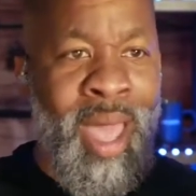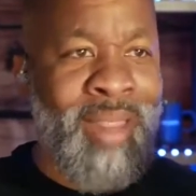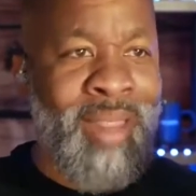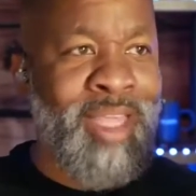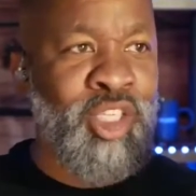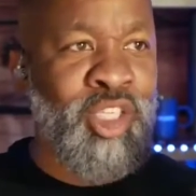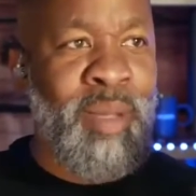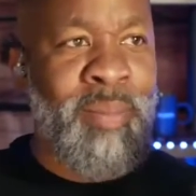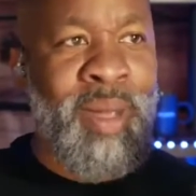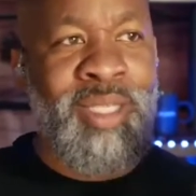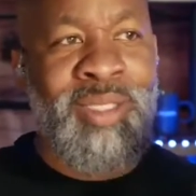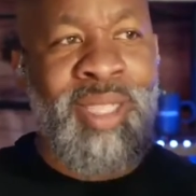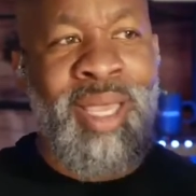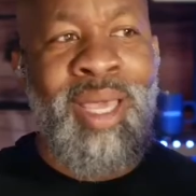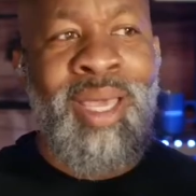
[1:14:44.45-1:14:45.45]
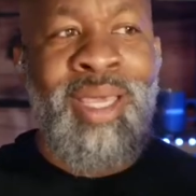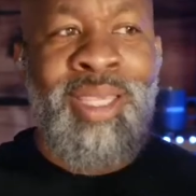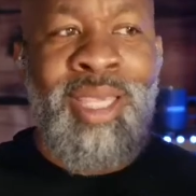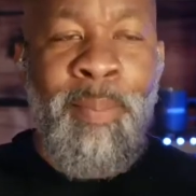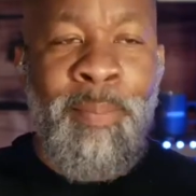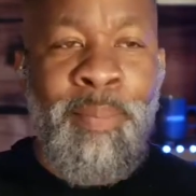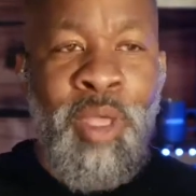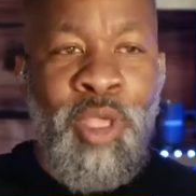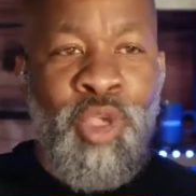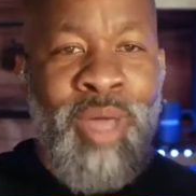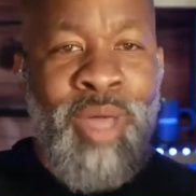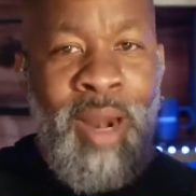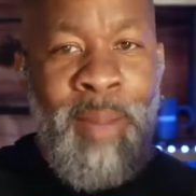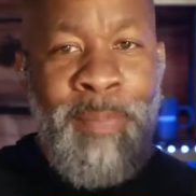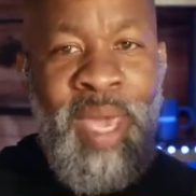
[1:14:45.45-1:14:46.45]
And then somebody's like, yep,
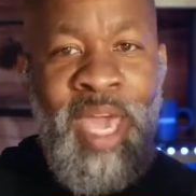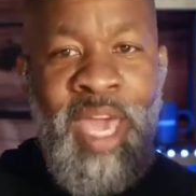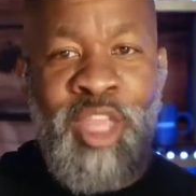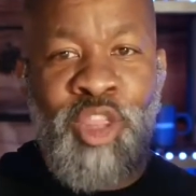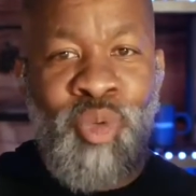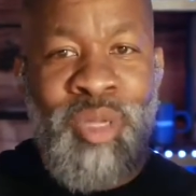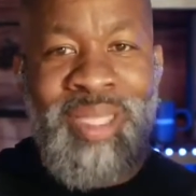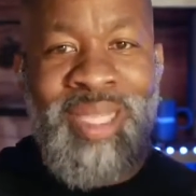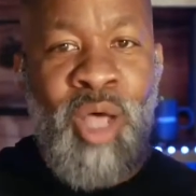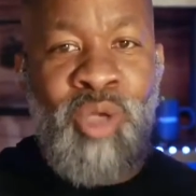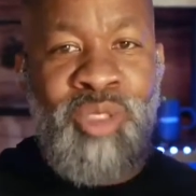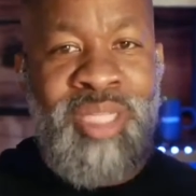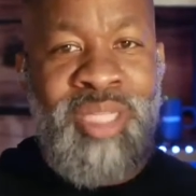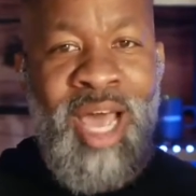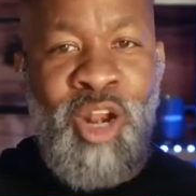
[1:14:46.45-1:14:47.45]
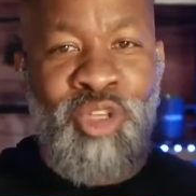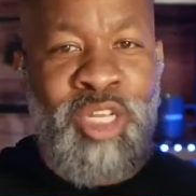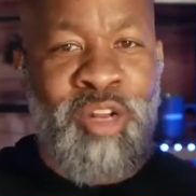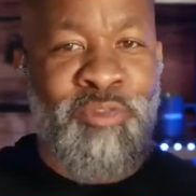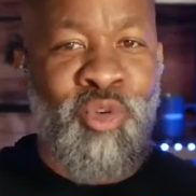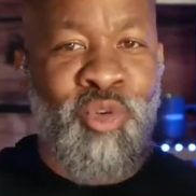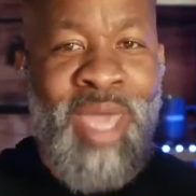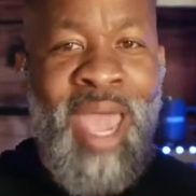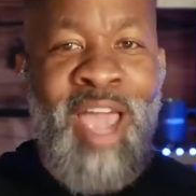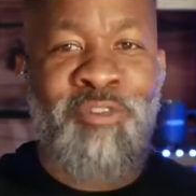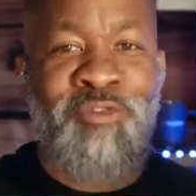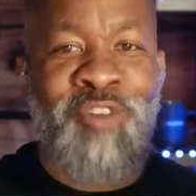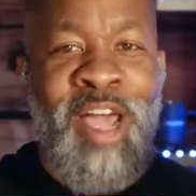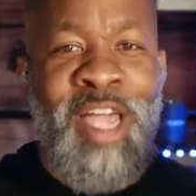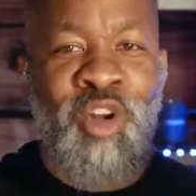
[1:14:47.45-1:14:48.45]
you got to pay $3,000. And if you
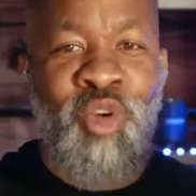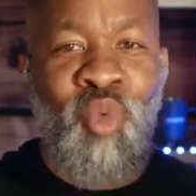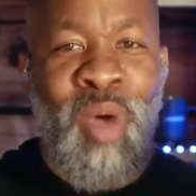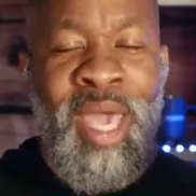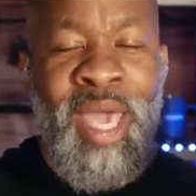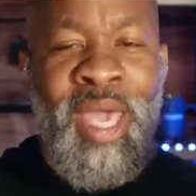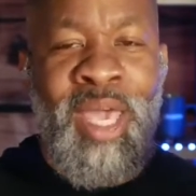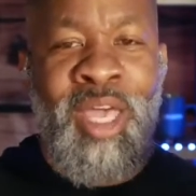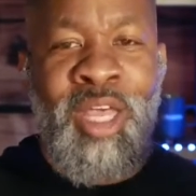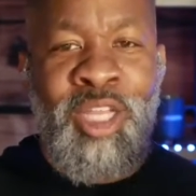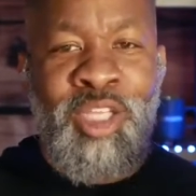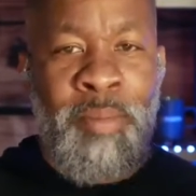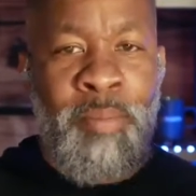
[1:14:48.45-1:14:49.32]
can't find a way